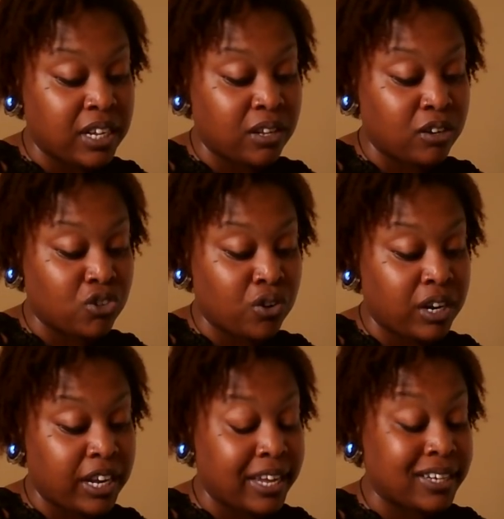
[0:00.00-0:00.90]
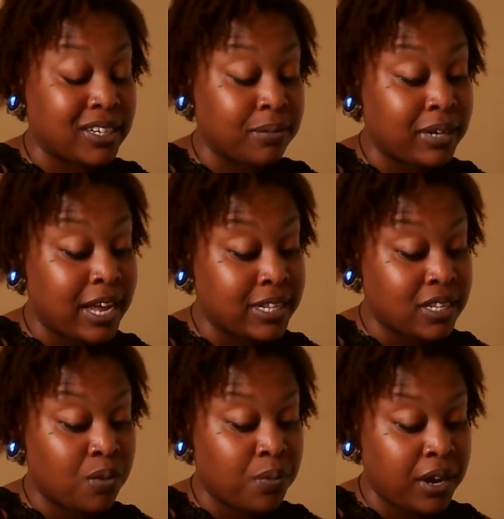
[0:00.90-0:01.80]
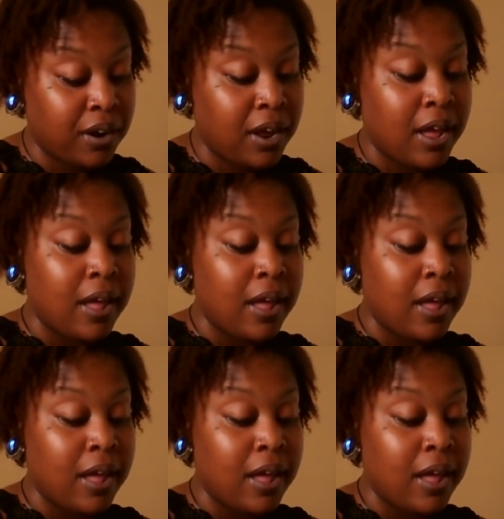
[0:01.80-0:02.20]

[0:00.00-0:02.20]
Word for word: in their chart and Gemini somewhere,